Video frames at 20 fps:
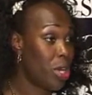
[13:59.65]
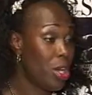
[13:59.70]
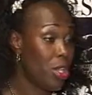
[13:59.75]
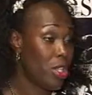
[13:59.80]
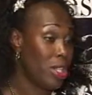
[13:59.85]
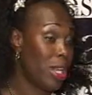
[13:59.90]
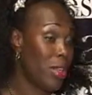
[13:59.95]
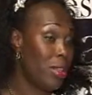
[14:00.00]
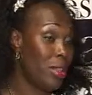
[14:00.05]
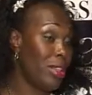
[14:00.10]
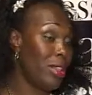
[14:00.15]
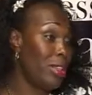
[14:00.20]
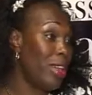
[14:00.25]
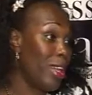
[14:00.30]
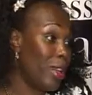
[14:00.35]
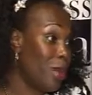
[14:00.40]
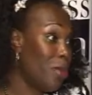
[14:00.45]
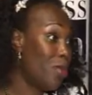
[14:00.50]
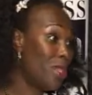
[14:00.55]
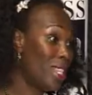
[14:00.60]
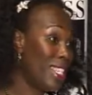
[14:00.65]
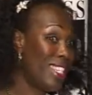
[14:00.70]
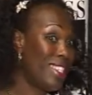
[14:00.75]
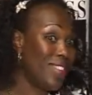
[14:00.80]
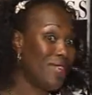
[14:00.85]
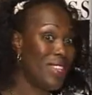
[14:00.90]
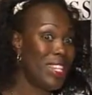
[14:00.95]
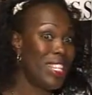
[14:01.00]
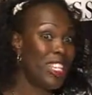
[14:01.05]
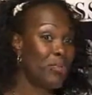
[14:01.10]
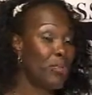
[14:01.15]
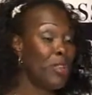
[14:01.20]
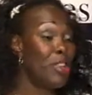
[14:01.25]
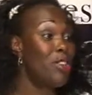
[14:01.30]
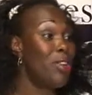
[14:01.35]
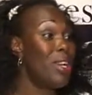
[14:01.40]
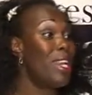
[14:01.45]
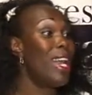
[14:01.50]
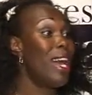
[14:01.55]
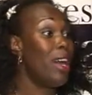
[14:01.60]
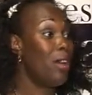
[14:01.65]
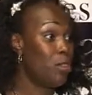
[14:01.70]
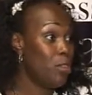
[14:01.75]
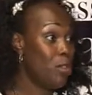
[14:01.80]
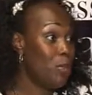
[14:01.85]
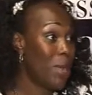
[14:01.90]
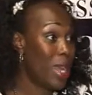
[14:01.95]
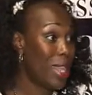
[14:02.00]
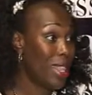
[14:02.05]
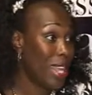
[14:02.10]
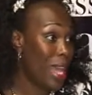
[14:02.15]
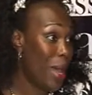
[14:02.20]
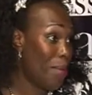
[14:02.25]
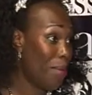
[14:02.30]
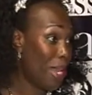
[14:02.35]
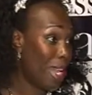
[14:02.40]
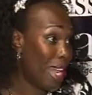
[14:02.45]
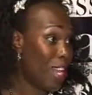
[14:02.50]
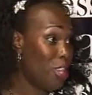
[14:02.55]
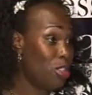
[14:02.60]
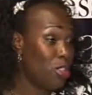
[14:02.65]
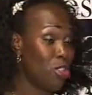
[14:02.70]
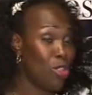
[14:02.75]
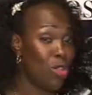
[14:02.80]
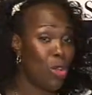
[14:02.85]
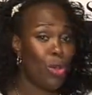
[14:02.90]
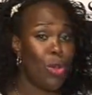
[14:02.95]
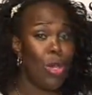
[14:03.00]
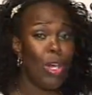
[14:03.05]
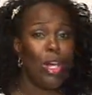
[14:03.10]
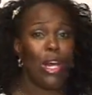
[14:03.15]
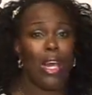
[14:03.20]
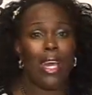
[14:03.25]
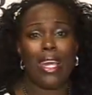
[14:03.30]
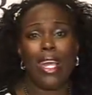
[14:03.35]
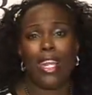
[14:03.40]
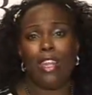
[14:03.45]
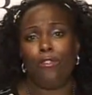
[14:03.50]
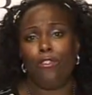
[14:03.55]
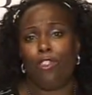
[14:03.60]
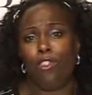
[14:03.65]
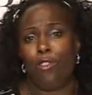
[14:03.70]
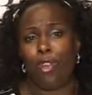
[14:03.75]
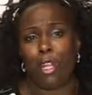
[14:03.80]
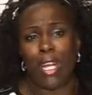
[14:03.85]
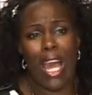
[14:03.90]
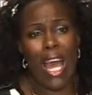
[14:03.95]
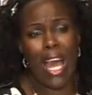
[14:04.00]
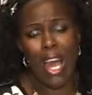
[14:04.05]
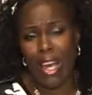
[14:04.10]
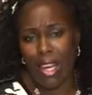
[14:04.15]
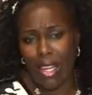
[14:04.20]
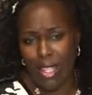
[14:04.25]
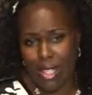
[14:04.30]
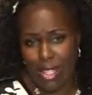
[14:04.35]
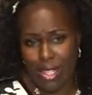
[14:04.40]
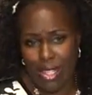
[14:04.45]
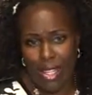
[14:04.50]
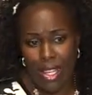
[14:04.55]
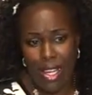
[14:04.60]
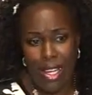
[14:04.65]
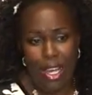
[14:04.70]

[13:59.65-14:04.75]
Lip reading: So they're called interveners, but you're allowed to make the application. So again, if you're an aunt